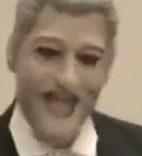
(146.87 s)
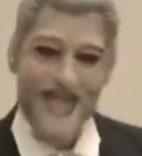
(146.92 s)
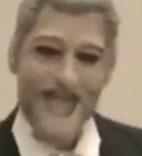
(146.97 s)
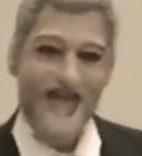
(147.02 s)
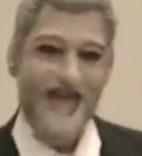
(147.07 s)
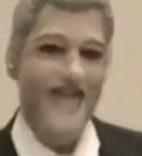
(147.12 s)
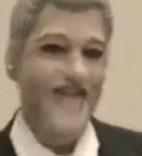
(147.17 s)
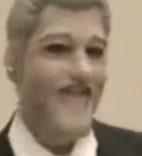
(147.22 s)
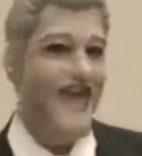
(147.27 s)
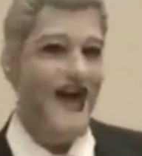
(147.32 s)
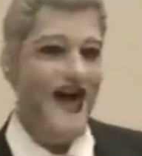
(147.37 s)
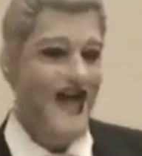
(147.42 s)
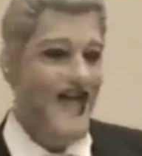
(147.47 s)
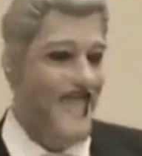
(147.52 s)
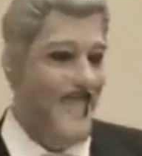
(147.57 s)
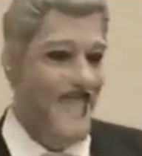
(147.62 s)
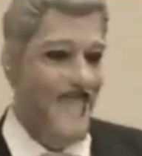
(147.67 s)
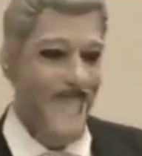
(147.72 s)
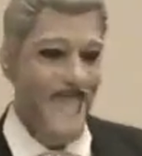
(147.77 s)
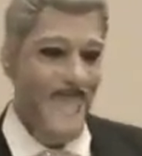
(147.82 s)

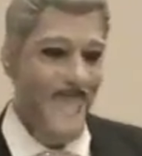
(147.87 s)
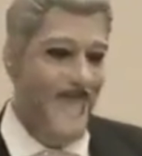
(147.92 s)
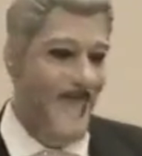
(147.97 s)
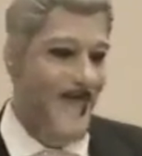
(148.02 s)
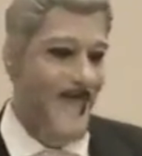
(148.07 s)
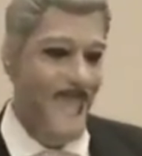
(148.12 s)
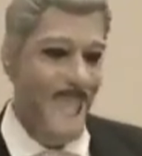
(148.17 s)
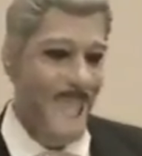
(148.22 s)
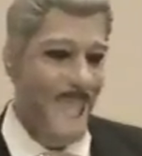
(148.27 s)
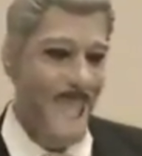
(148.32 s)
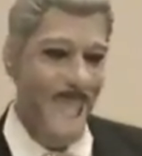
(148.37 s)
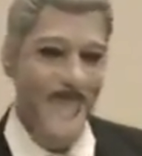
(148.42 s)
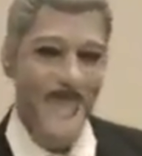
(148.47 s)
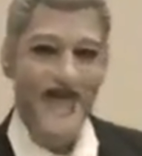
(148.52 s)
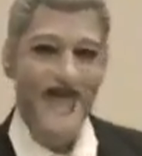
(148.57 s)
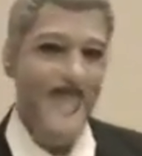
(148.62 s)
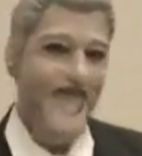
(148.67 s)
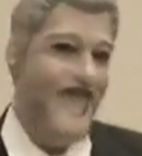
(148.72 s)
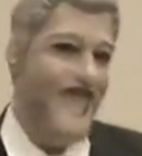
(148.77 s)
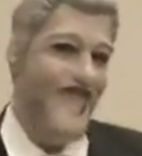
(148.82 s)
McDonald's and junk
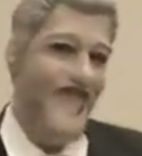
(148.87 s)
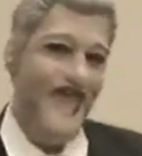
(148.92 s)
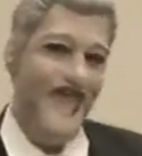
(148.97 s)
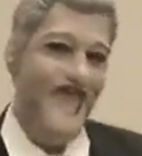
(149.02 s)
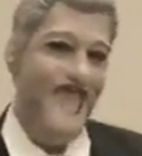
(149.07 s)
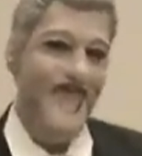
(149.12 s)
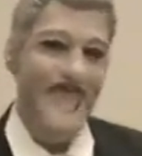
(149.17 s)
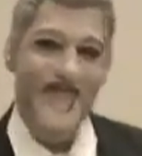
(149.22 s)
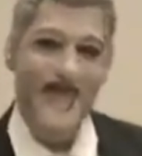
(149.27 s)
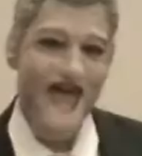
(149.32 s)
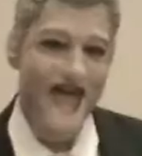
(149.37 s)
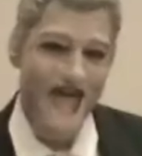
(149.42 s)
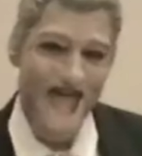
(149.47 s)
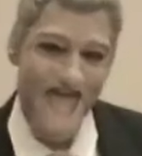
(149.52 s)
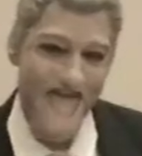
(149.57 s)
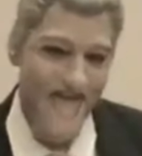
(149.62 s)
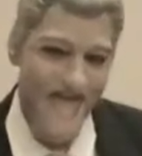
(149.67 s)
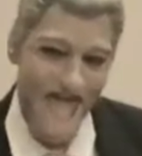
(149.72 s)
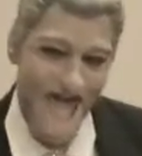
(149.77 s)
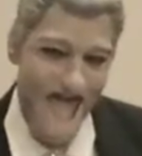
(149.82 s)
food-loving boy from
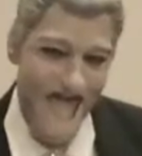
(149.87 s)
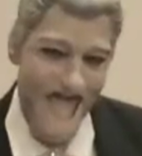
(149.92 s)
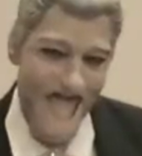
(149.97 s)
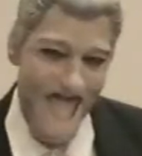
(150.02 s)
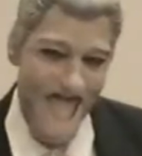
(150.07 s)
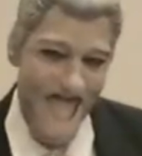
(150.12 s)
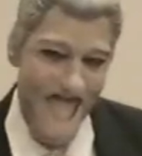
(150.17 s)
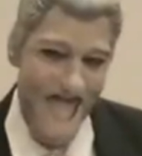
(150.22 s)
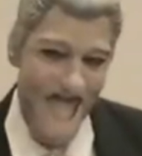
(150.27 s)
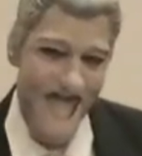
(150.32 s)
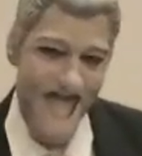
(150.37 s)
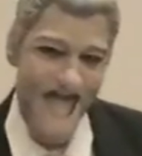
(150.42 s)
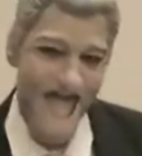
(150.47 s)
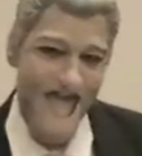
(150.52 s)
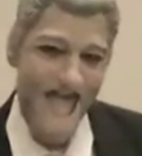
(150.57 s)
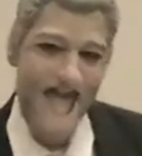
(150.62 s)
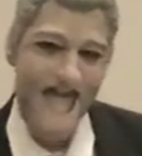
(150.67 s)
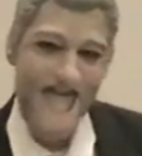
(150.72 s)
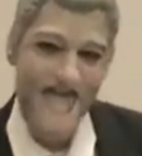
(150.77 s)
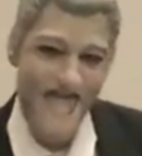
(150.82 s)
Arkansas.
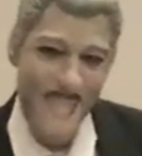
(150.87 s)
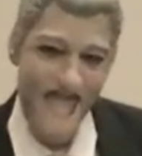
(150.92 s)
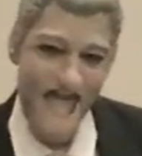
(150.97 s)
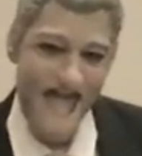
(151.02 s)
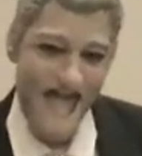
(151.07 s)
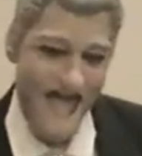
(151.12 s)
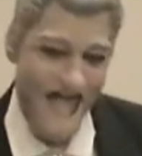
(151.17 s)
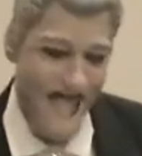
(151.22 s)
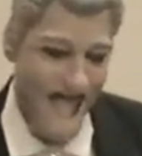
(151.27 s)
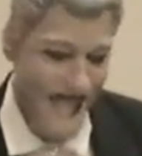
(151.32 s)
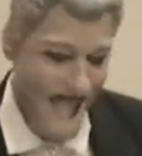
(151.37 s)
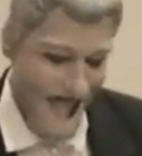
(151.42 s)
That's me.